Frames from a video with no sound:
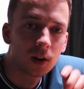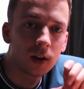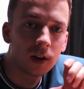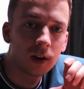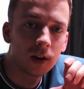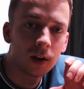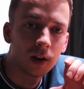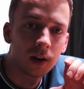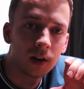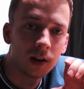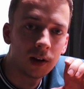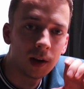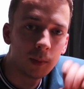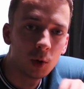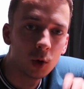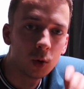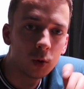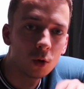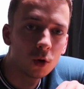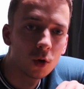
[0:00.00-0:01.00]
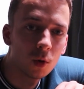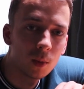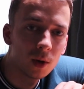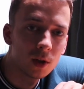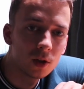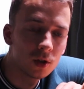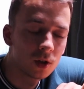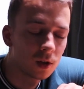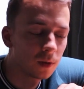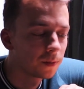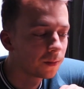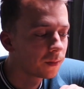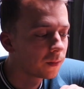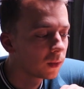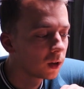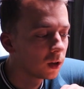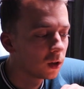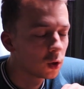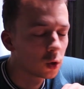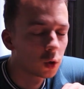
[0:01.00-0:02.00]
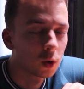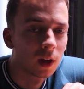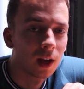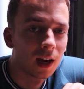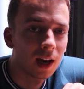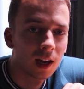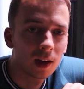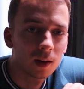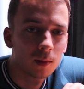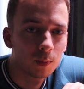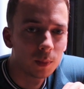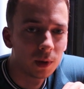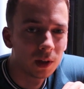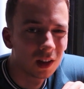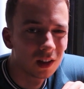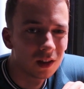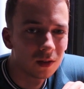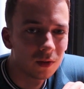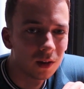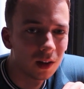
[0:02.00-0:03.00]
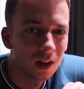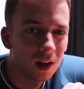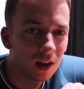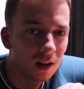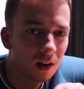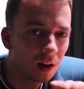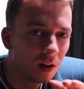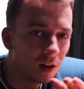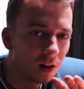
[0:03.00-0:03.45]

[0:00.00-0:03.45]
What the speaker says: Let me know in the comments. Should I add pinnatifida